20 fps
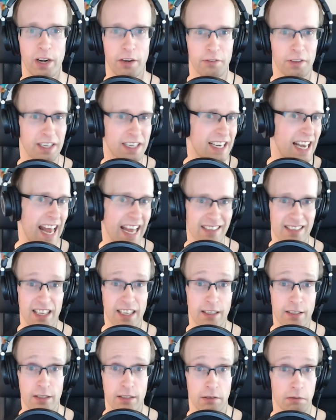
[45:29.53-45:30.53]

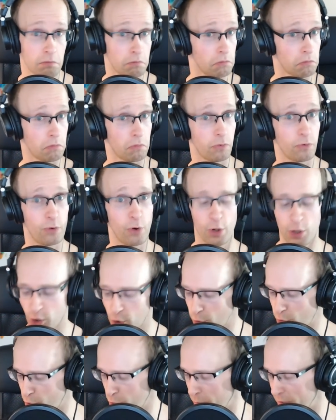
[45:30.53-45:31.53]
classics for
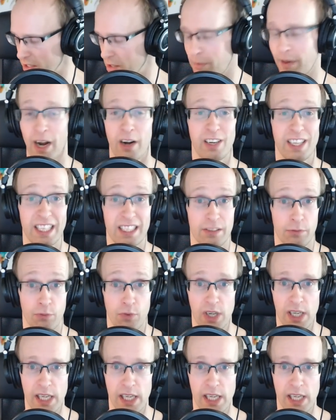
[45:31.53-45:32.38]
YouTubers. Apparently it's really